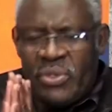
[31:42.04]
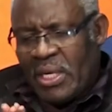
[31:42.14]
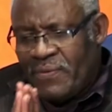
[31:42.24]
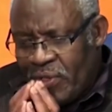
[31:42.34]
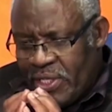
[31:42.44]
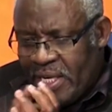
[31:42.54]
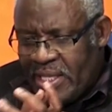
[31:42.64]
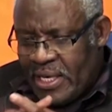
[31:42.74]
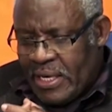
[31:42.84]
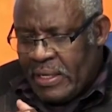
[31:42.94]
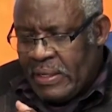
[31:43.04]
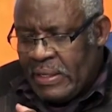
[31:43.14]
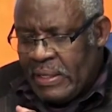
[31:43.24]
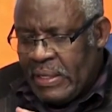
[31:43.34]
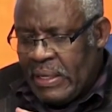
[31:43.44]
unfortunate thing
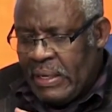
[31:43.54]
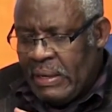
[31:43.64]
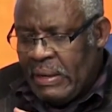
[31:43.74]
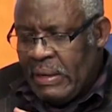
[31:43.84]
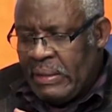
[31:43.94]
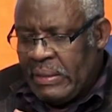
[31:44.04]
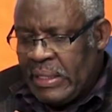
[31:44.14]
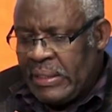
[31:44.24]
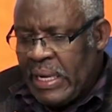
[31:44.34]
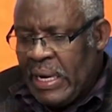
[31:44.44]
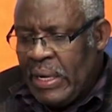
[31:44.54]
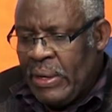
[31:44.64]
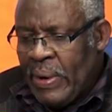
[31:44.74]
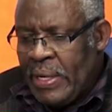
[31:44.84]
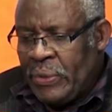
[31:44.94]
that I
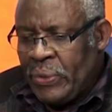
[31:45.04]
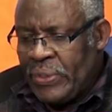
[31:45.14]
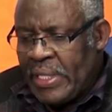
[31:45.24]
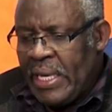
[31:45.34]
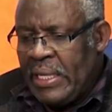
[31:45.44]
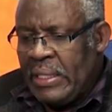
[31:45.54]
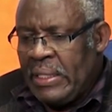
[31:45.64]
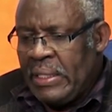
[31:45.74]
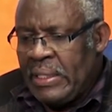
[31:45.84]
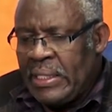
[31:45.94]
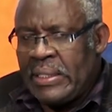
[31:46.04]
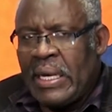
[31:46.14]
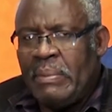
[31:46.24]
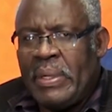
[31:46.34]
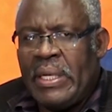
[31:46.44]
want to say that is
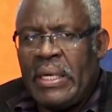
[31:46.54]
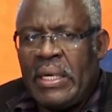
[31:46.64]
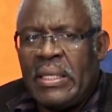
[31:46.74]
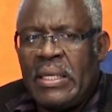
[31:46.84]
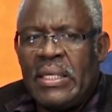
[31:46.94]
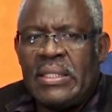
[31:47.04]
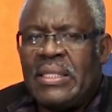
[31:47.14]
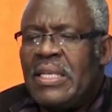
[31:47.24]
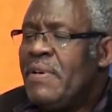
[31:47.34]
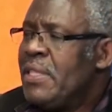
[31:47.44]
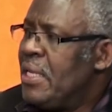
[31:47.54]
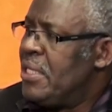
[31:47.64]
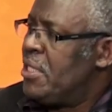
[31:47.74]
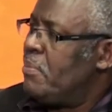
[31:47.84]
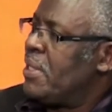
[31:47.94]
happening is that even the
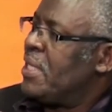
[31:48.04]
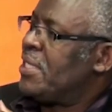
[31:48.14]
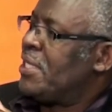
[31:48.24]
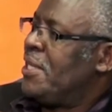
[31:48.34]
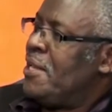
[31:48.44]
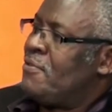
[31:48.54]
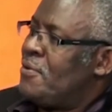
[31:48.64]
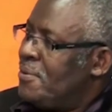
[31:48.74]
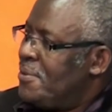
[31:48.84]
leadership at the church level,